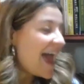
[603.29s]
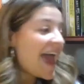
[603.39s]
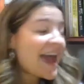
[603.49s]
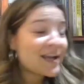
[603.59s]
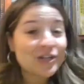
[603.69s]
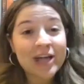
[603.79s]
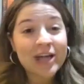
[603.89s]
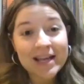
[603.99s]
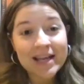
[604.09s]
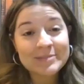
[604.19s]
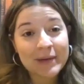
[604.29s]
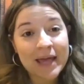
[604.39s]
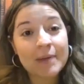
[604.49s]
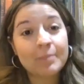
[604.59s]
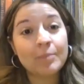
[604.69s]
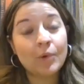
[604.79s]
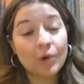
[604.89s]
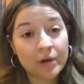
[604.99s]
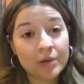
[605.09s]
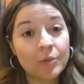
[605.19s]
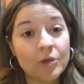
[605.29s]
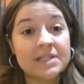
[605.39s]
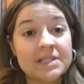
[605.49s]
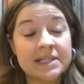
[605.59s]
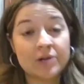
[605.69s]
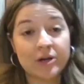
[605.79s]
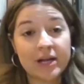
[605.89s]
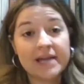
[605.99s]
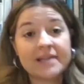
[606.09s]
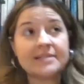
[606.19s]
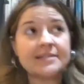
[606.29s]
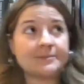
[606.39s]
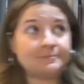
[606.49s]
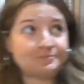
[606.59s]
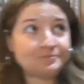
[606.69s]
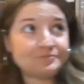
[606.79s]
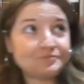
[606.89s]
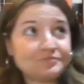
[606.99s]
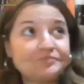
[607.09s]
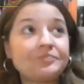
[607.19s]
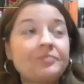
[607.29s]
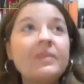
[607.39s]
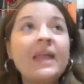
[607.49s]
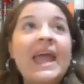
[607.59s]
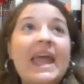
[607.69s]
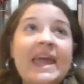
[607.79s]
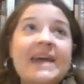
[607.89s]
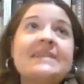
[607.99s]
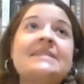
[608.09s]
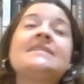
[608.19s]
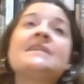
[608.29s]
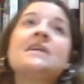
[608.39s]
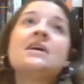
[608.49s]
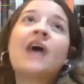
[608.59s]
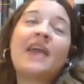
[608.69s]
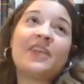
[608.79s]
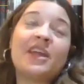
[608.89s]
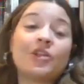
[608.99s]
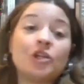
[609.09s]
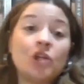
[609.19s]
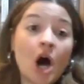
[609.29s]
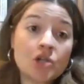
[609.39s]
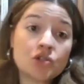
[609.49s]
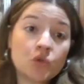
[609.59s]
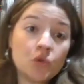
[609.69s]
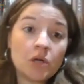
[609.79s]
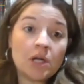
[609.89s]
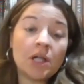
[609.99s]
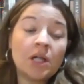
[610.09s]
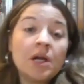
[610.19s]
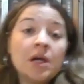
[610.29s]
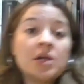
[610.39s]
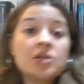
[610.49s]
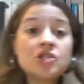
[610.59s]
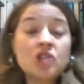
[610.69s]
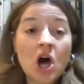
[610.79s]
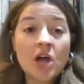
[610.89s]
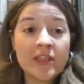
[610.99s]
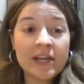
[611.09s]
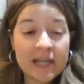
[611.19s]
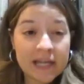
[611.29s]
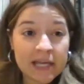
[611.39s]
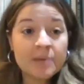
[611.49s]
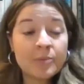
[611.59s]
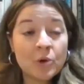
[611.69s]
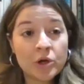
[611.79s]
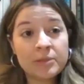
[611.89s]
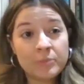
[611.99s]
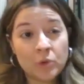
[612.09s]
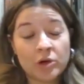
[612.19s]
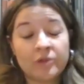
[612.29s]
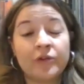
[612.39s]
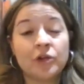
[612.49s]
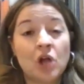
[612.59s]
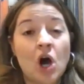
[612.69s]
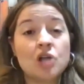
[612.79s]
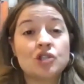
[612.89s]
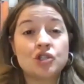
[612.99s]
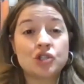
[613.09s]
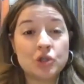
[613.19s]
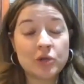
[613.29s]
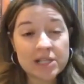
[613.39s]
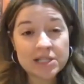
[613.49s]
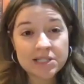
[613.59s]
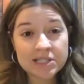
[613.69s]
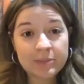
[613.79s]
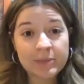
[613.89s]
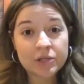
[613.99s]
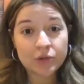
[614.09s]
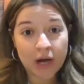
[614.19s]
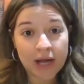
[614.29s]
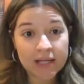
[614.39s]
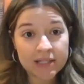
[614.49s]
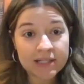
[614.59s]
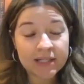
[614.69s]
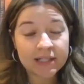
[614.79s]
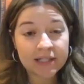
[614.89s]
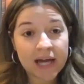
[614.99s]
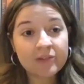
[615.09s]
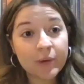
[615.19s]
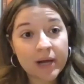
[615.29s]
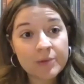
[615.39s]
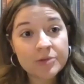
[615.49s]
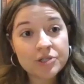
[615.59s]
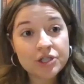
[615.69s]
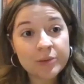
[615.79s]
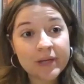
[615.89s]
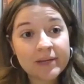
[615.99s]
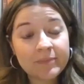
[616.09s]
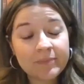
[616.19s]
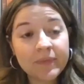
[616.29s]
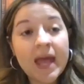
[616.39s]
As our cases became more and more serious and I think the law school saw the need more and more for law students to be trained in a lot of what I was doing.